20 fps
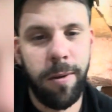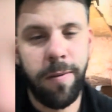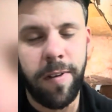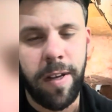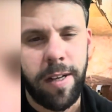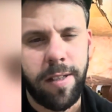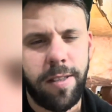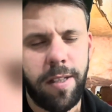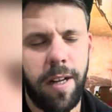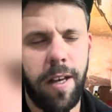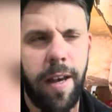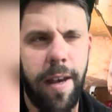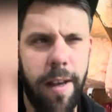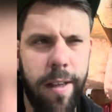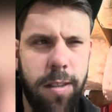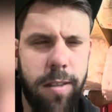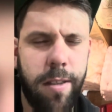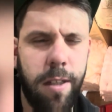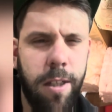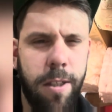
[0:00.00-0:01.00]
got a set of
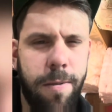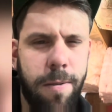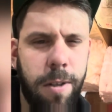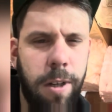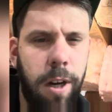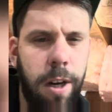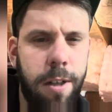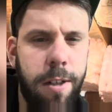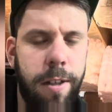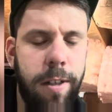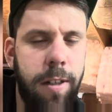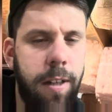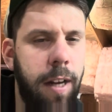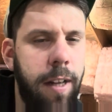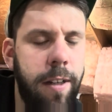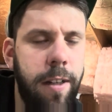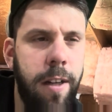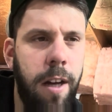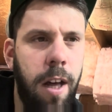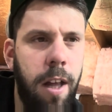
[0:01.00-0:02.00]
head studs for
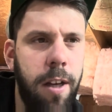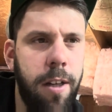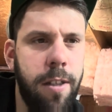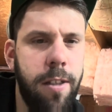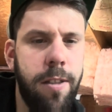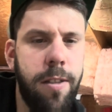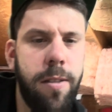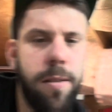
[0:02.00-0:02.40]
$190.